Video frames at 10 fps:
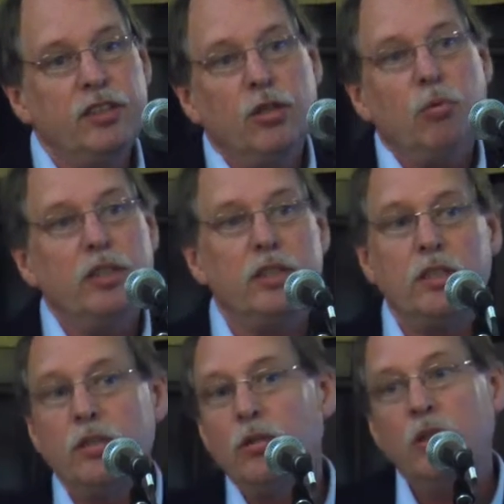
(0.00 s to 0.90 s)
and there
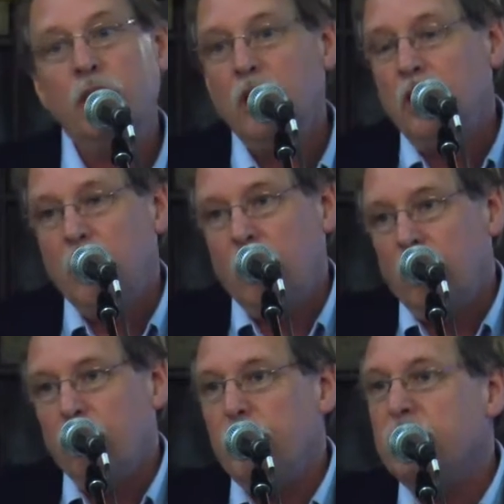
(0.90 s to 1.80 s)
wasn't good
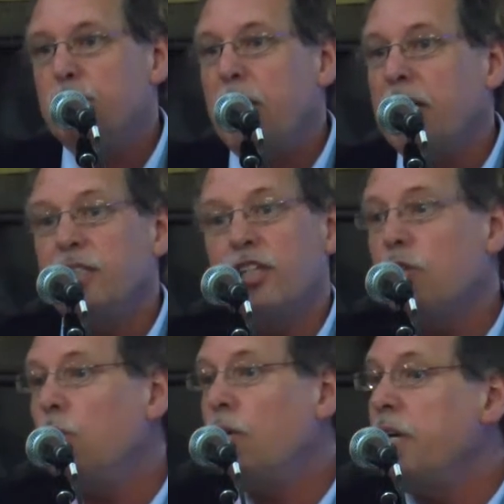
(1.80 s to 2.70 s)
respect
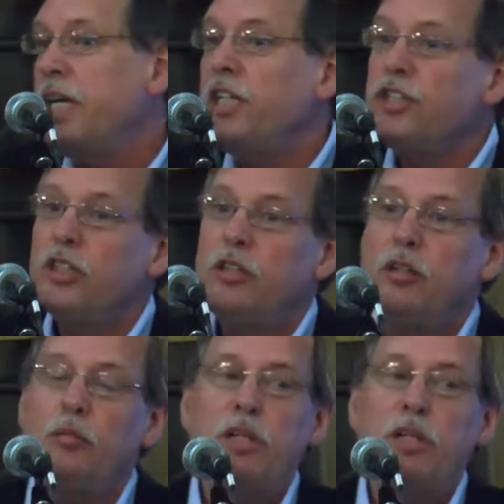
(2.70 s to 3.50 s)
and coordination